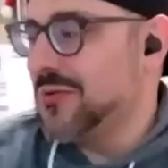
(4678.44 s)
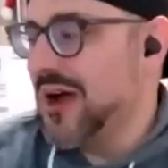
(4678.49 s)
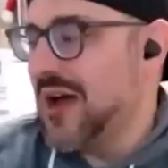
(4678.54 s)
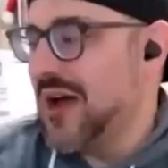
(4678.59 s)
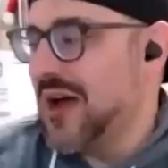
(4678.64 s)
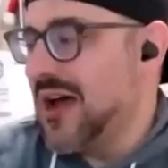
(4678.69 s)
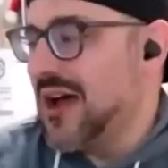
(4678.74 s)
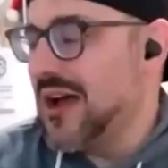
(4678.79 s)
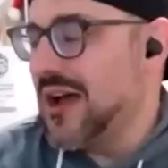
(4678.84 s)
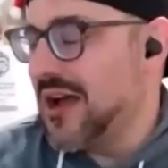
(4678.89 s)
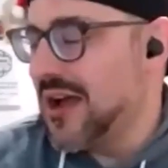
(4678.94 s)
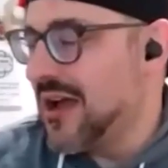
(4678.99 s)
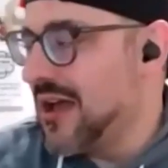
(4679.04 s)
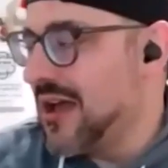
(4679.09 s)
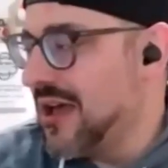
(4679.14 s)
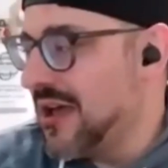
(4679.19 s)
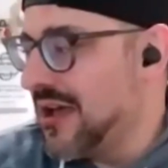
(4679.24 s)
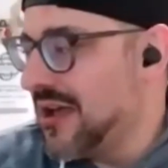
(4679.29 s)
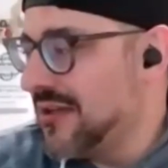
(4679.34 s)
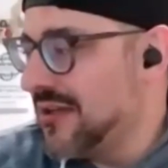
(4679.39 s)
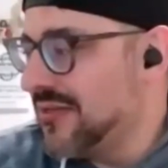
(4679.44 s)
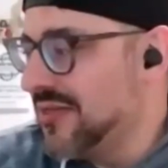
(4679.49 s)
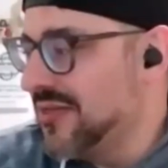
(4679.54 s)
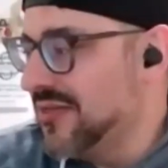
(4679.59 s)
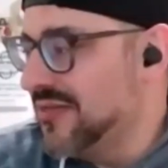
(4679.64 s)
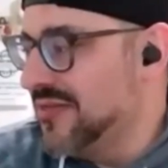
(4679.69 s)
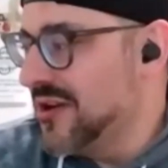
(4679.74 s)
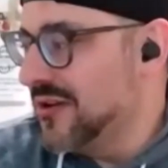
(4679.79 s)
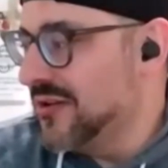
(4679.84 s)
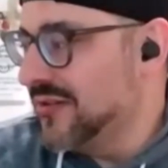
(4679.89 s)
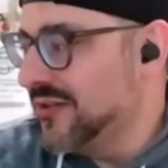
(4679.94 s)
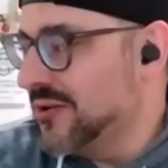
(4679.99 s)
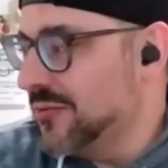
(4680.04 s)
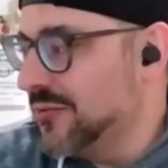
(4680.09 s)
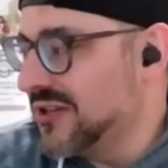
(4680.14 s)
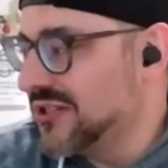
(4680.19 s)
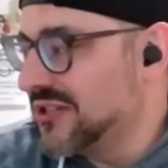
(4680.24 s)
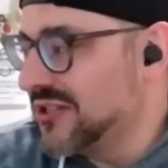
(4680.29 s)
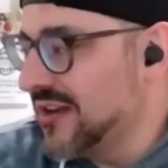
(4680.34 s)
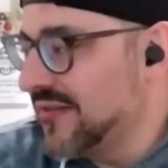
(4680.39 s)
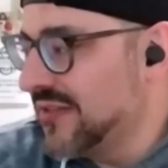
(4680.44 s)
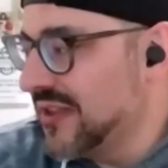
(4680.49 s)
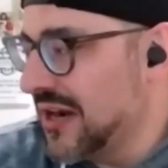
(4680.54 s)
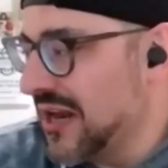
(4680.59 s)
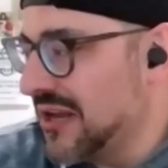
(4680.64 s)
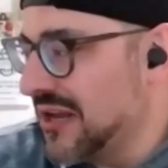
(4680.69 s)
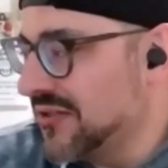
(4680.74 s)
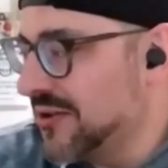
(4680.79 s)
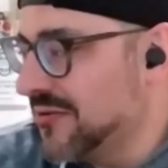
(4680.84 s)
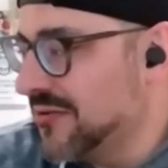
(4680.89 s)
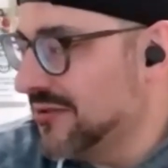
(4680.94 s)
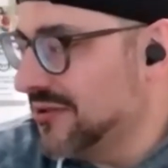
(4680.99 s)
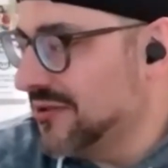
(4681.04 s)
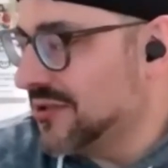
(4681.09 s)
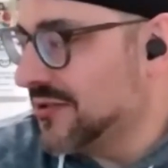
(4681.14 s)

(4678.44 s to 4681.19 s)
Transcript: uh, the the whiskey of the night though.